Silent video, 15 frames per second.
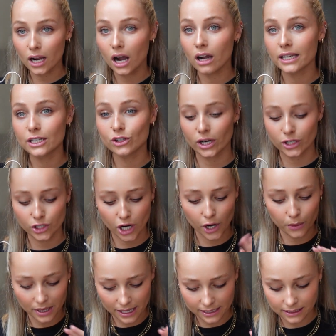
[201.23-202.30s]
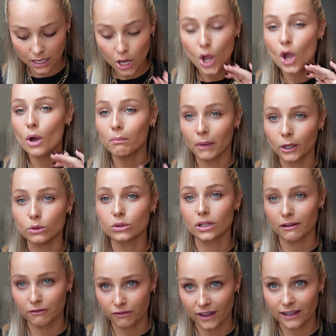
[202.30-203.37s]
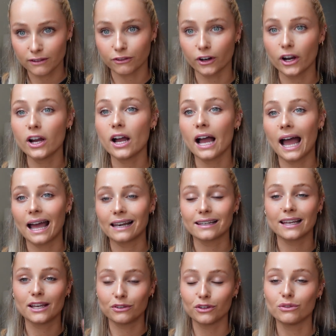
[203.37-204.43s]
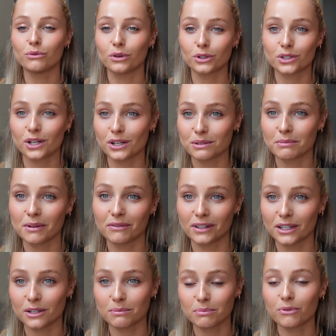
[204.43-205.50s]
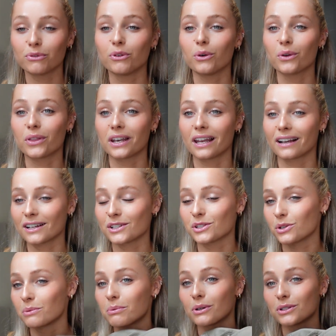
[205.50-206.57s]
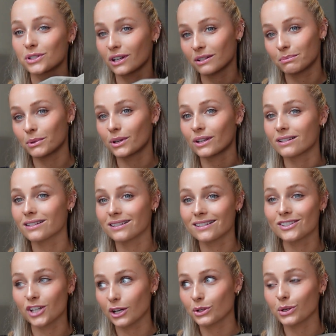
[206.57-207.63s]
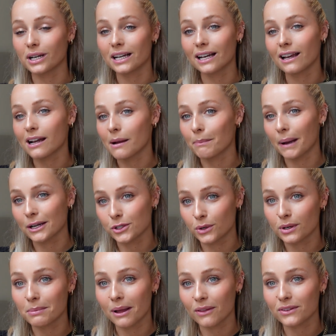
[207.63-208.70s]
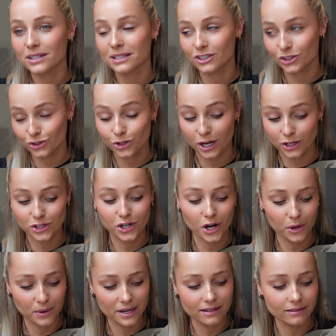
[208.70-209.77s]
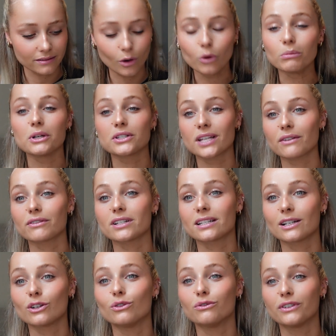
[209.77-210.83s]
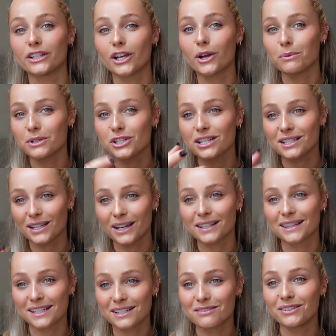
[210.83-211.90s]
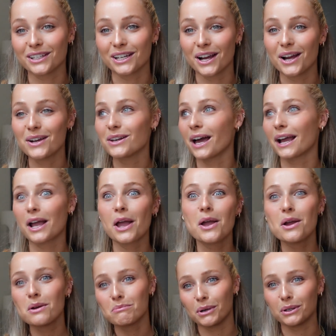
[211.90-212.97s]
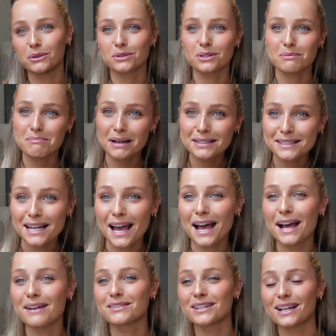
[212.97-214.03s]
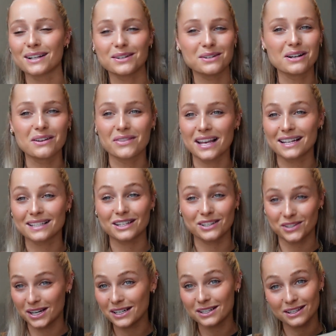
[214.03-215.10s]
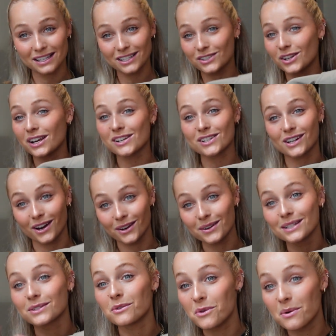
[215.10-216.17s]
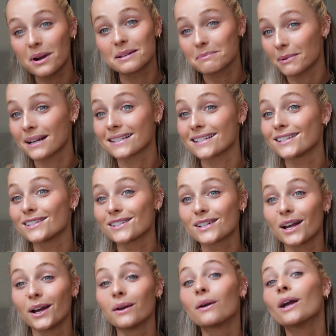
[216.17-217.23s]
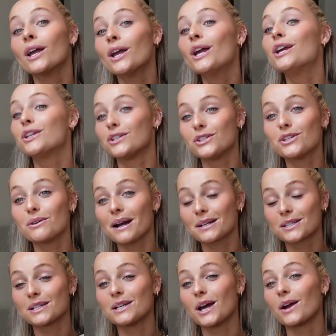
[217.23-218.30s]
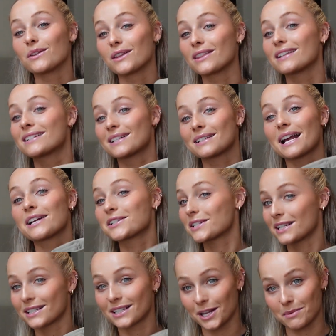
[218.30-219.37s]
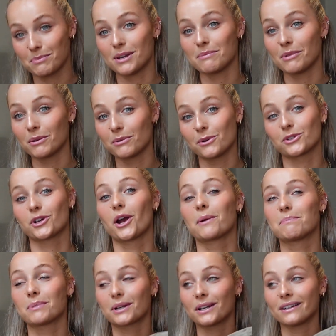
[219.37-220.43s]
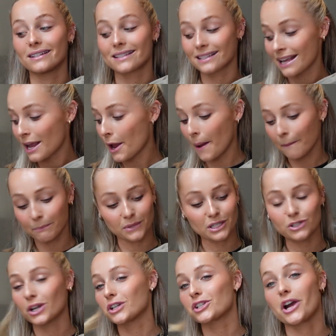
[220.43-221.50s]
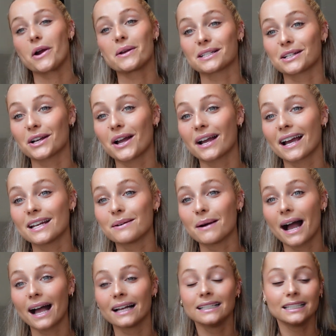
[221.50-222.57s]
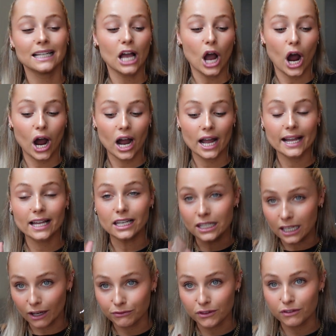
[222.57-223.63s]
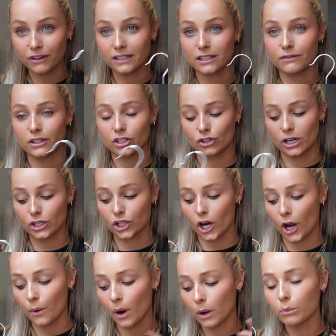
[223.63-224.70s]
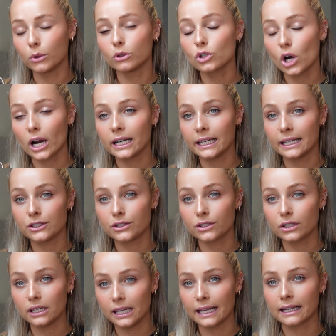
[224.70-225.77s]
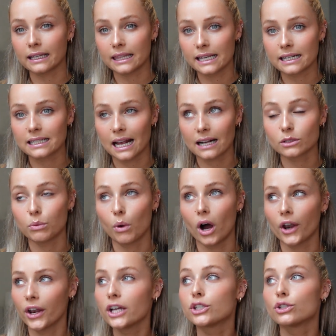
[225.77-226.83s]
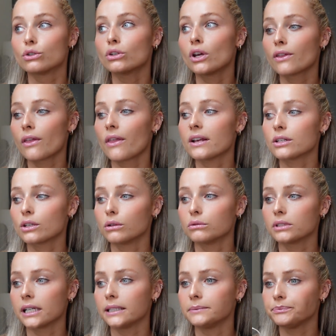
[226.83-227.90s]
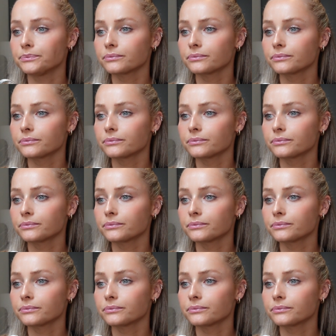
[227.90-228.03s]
khaki trench coat is my all-time favorite, and if you've watched loads of my videos before then like I do apologize because genuinely like I bash on about this trench coat in almost every single video, which is like this video, like my autumn must-haves, like all of this. This trench coat is always present, so you do actually know that this is actually a staple in my wardrobe because this trench coat isn't going anywhere. I love the fit of this trench coat. I will try and link the exact one. I do know that they sold it